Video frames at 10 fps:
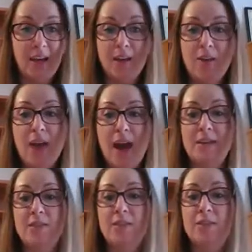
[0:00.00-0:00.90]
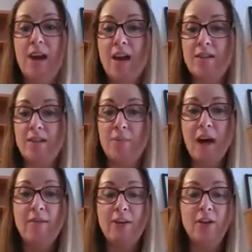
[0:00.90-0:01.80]
Okay, so it's got some
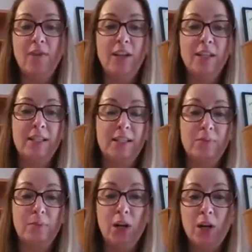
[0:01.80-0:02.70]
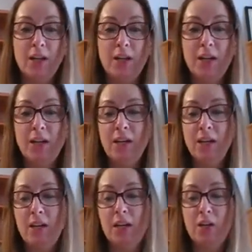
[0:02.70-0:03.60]
lavender, frankincense, and myrrh in there,
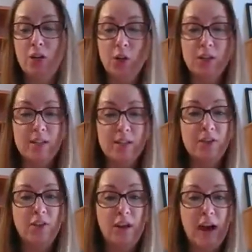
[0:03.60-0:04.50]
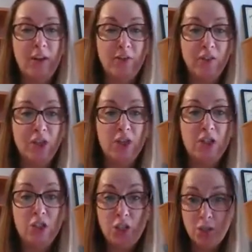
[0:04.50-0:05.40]
colloidal silver, aloe vera
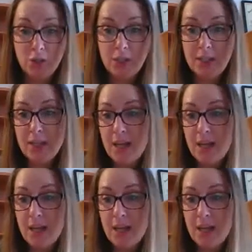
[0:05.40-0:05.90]
juice,